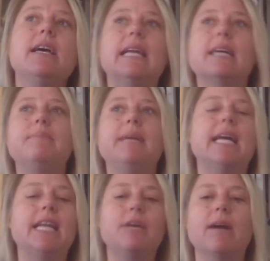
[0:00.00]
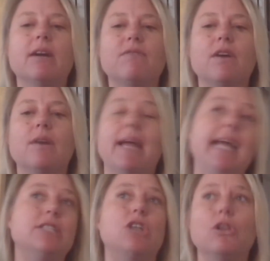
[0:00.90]
that could be anywhere from
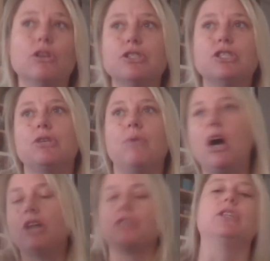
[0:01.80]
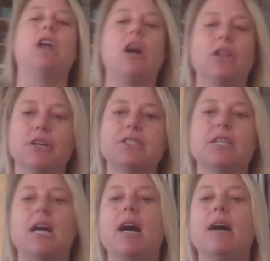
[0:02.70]
$8 to
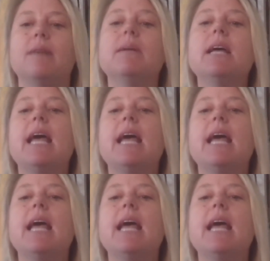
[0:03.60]
$100.